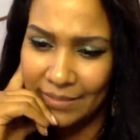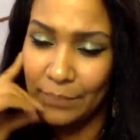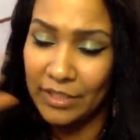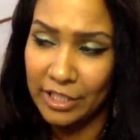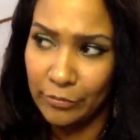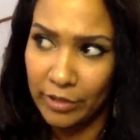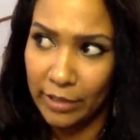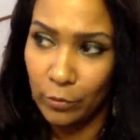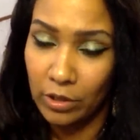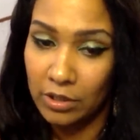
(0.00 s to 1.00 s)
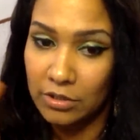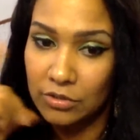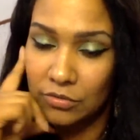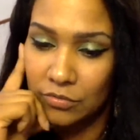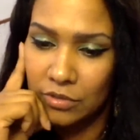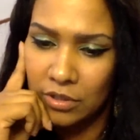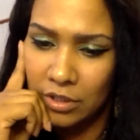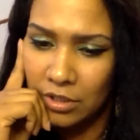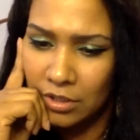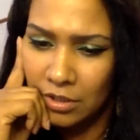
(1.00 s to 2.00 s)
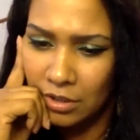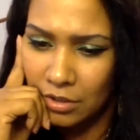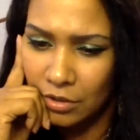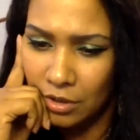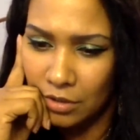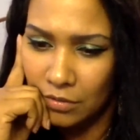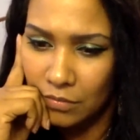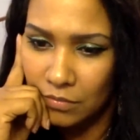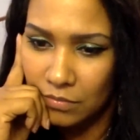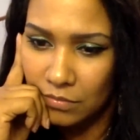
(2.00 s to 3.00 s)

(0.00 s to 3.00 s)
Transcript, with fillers: but get what I want. You know,